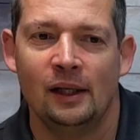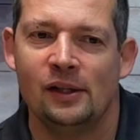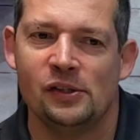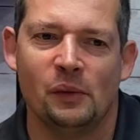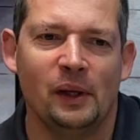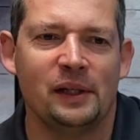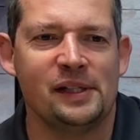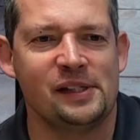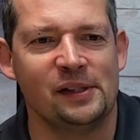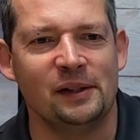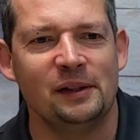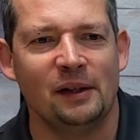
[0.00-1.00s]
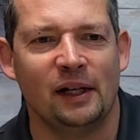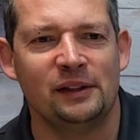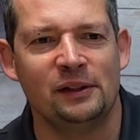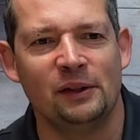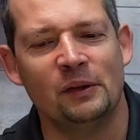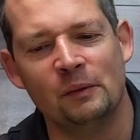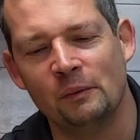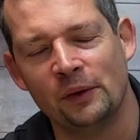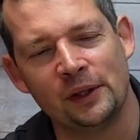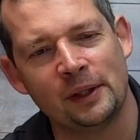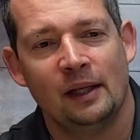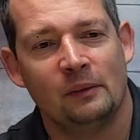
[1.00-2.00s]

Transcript: So I listened, I did the homework.